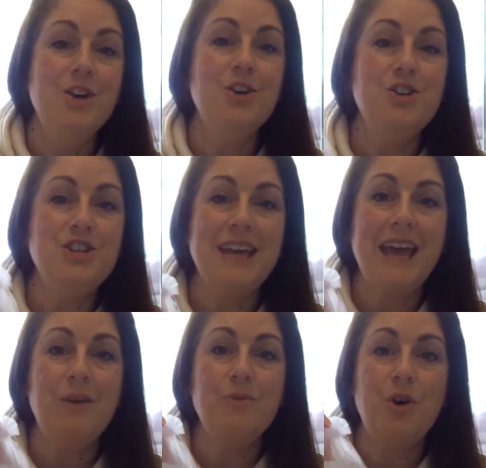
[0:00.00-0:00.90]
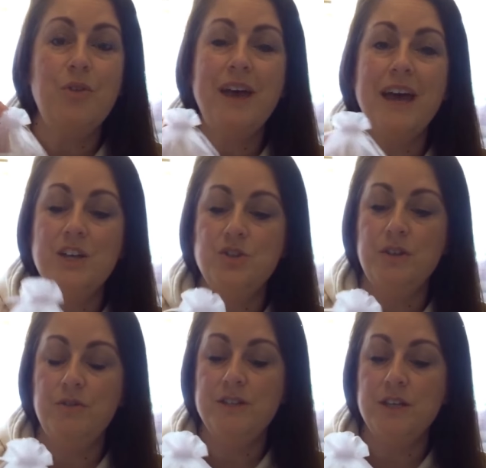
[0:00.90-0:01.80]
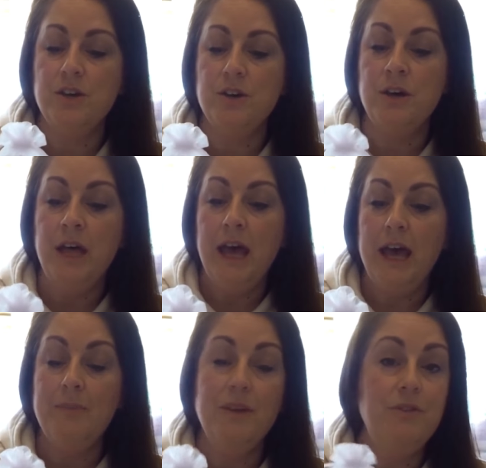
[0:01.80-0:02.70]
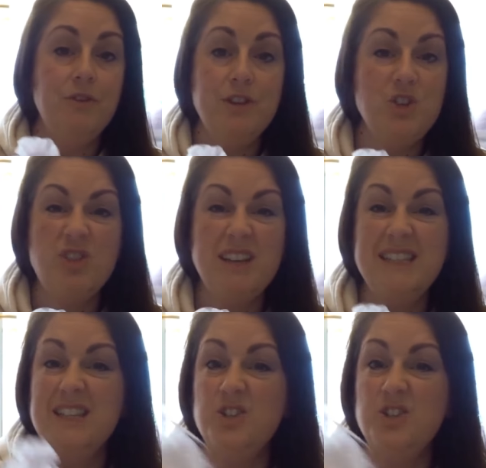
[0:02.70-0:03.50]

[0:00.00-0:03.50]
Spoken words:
Go check out Not on the High Street video if you're interested,